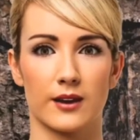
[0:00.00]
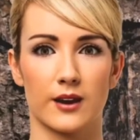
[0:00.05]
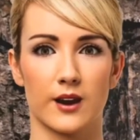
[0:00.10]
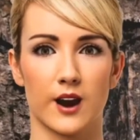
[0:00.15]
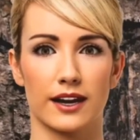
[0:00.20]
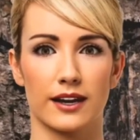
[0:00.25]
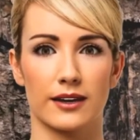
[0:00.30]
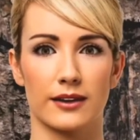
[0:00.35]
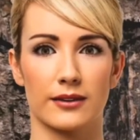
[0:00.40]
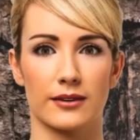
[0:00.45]

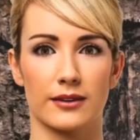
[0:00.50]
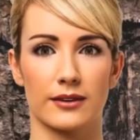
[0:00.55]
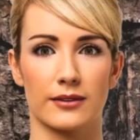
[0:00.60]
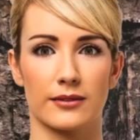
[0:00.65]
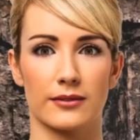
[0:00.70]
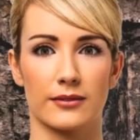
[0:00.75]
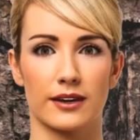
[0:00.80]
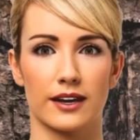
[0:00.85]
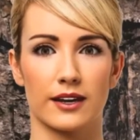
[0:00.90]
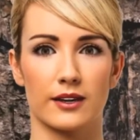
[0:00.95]
pay,
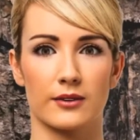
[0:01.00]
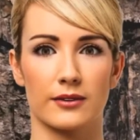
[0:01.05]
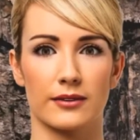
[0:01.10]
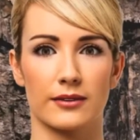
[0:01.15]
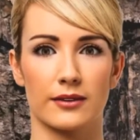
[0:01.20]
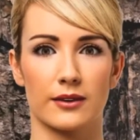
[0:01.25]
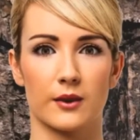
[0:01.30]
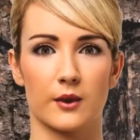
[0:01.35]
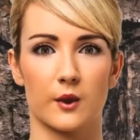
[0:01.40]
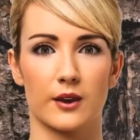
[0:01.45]
payment,
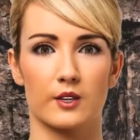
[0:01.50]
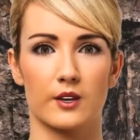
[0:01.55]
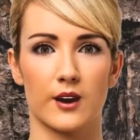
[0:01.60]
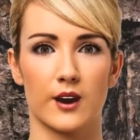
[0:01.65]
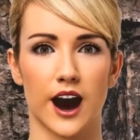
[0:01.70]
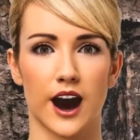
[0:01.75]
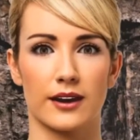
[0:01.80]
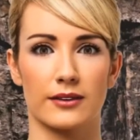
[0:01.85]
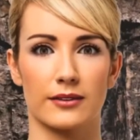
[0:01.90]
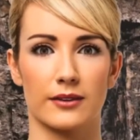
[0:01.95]

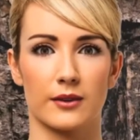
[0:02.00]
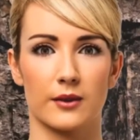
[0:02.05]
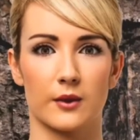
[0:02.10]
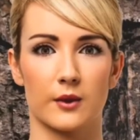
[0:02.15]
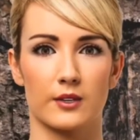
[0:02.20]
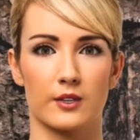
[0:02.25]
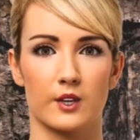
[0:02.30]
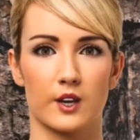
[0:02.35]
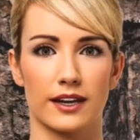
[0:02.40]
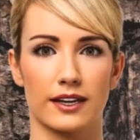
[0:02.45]
personal,
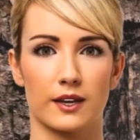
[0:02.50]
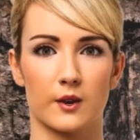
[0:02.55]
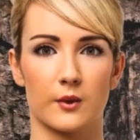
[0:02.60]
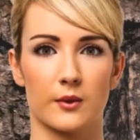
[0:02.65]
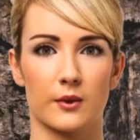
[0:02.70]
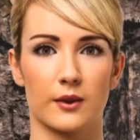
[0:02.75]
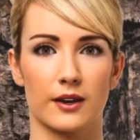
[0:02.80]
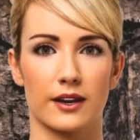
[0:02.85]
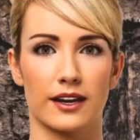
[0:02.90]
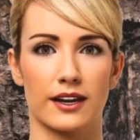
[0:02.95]
purchase,
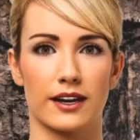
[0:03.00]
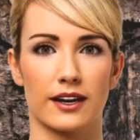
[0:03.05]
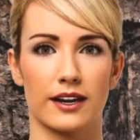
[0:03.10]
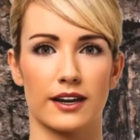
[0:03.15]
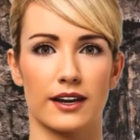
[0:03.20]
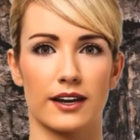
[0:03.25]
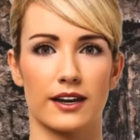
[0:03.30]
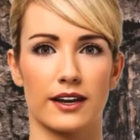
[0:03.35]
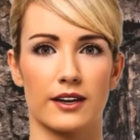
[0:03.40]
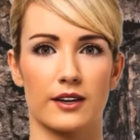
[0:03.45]

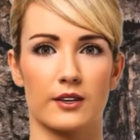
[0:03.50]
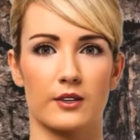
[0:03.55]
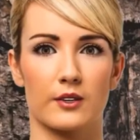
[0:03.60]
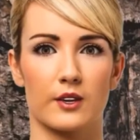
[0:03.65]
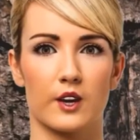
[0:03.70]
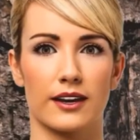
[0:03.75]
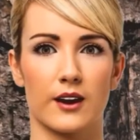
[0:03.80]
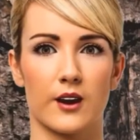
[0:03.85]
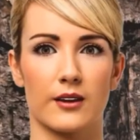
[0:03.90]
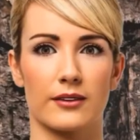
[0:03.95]
rate,
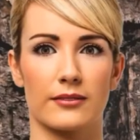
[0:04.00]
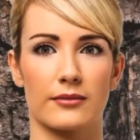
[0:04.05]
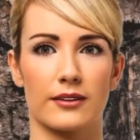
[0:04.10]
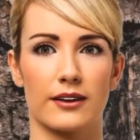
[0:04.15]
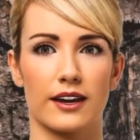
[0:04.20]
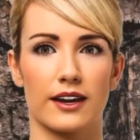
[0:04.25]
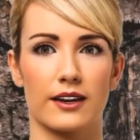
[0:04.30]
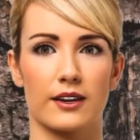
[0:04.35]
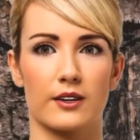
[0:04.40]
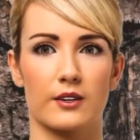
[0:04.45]
retail,
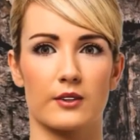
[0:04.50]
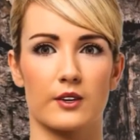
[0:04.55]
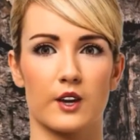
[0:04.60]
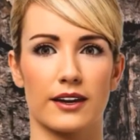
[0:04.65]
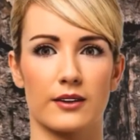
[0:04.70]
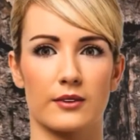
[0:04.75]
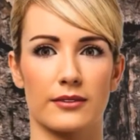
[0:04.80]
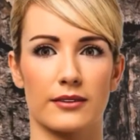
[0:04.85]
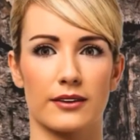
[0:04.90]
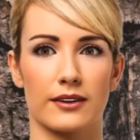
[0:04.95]

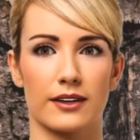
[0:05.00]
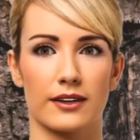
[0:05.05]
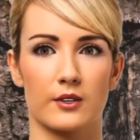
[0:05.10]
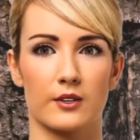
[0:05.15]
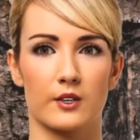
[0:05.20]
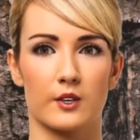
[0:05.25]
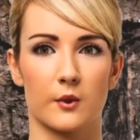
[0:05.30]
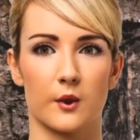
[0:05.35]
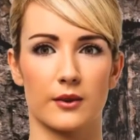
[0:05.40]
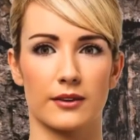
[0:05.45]
saving,
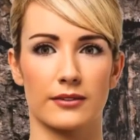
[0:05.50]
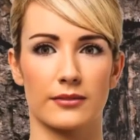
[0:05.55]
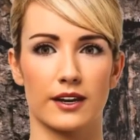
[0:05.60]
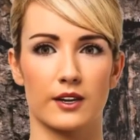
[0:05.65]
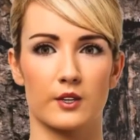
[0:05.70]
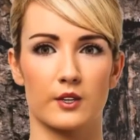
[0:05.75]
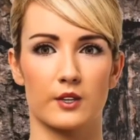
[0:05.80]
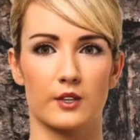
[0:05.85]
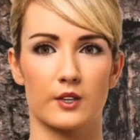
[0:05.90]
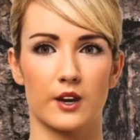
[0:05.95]

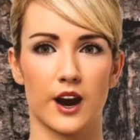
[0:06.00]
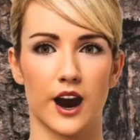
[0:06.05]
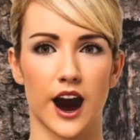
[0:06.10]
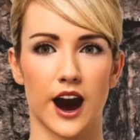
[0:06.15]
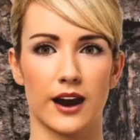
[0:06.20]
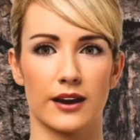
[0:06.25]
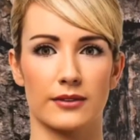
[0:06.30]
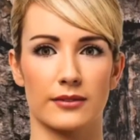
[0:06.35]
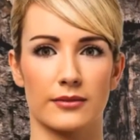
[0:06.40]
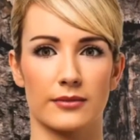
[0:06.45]
security,
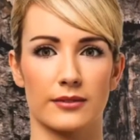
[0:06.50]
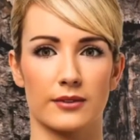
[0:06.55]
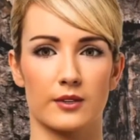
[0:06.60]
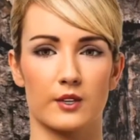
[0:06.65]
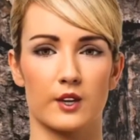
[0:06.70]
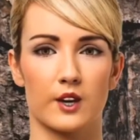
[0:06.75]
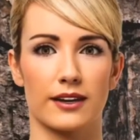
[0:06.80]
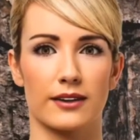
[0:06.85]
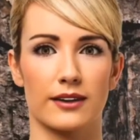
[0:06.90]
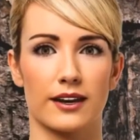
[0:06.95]
shop,
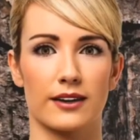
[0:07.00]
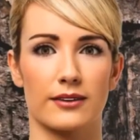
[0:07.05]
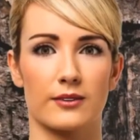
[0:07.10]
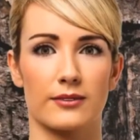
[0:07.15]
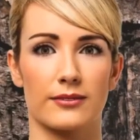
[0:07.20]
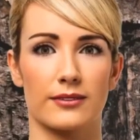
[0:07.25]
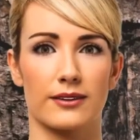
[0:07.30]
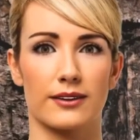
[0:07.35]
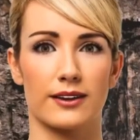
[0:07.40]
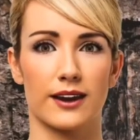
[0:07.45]

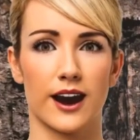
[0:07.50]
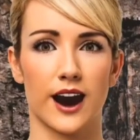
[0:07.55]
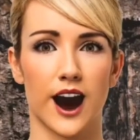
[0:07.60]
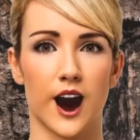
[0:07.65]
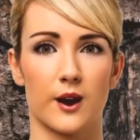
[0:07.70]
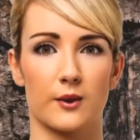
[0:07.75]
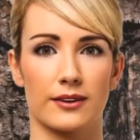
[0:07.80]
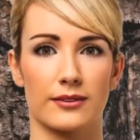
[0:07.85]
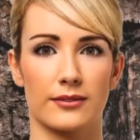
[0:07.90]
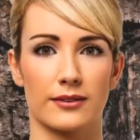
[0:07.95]
shopping,
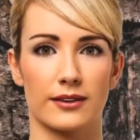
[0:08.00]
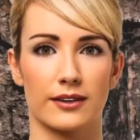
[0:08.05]
store,